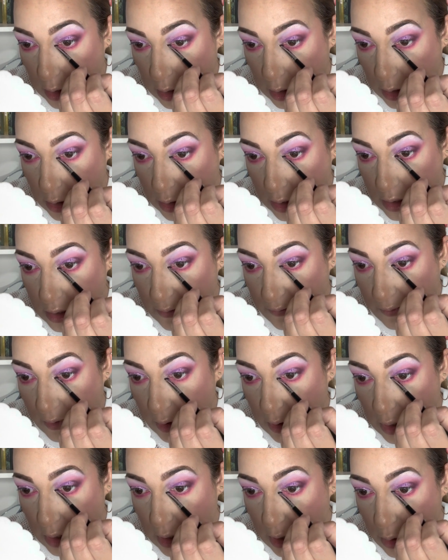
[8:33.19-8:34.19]
On this
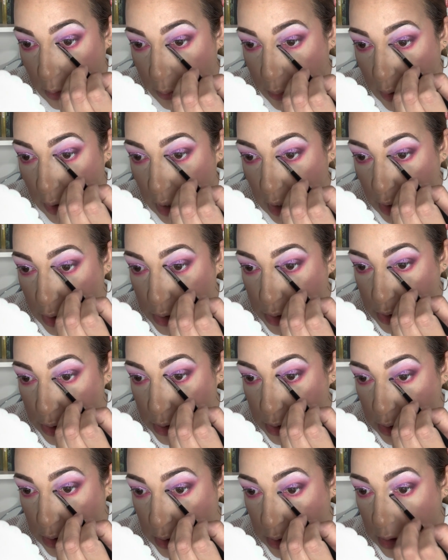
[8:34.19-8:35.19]
very little brush.
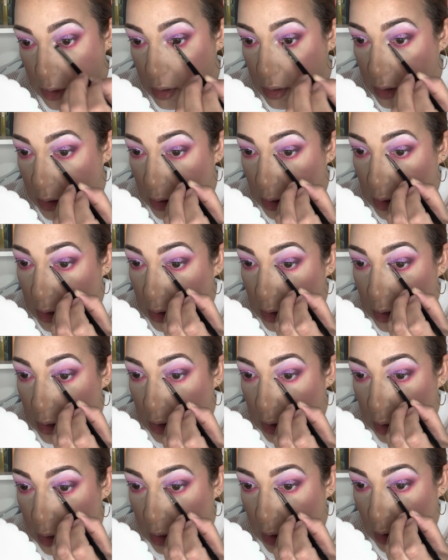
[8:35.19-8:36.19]

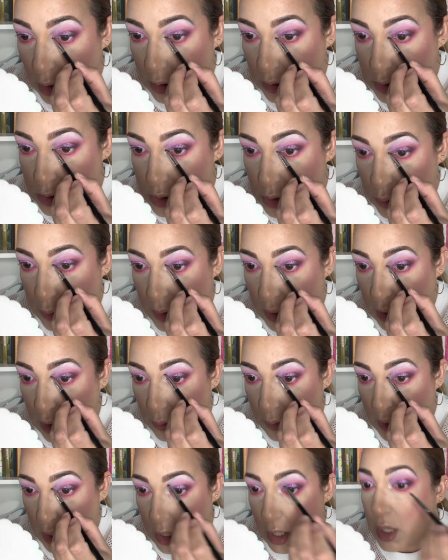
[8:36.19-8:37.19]
It looks really,
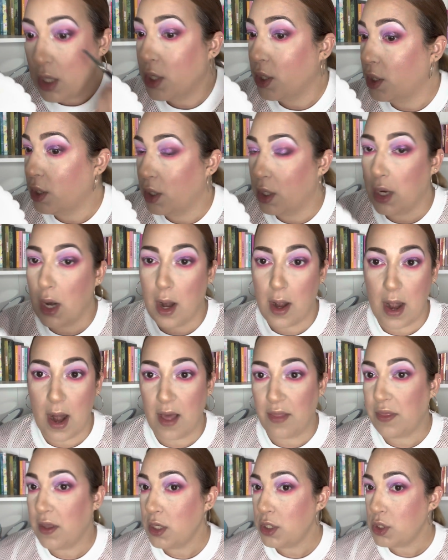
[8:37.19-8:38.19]
really good.
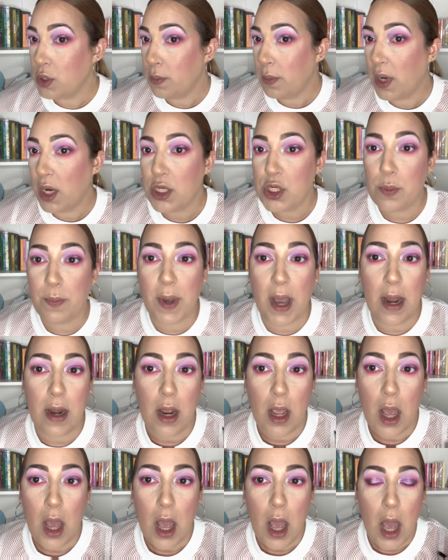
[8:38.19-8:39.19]
Nothing too much, but
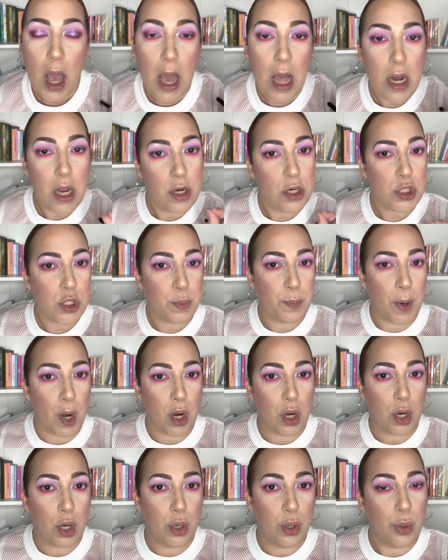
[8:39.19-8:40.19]
a little
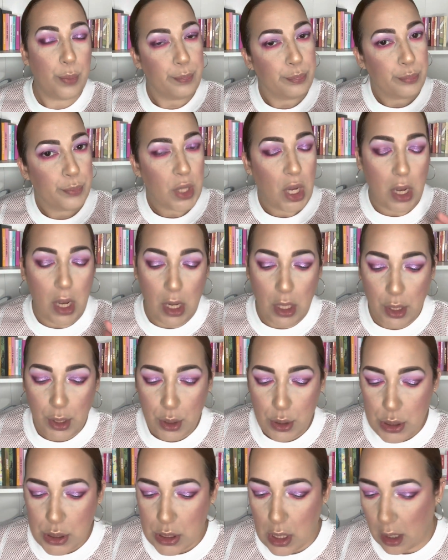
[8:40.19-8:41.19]
sparkle, a
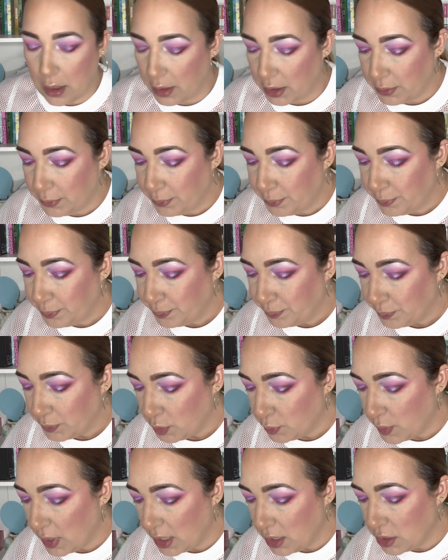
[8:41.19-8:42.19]
little something
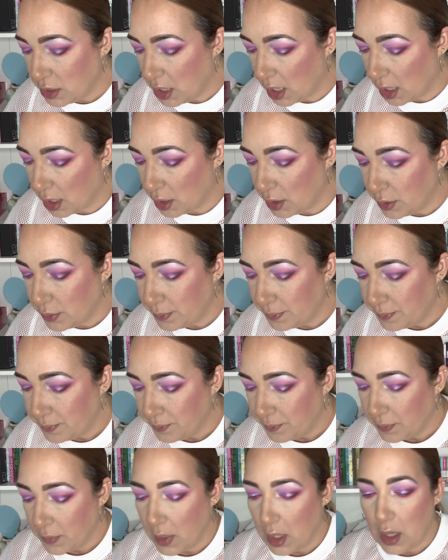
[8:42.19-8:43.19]
right there.
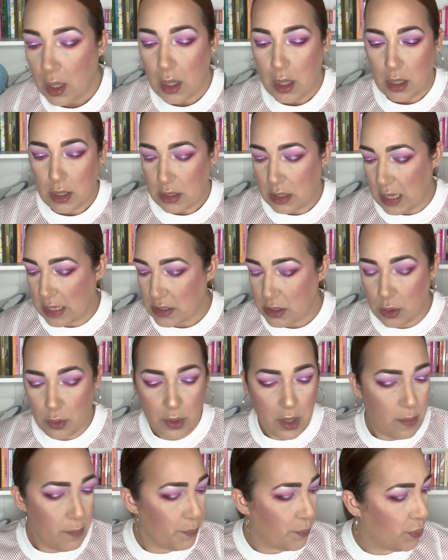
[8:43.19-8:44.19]
That's
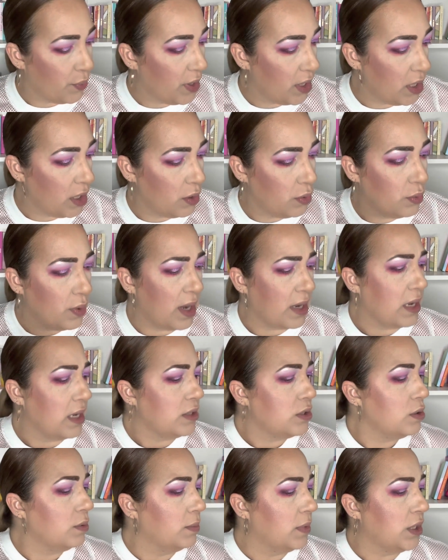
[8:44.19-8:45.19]
looking pretty. Oh, I
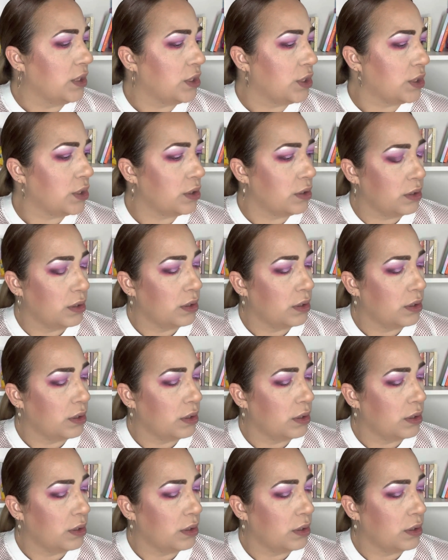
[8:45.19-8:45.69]
got too much.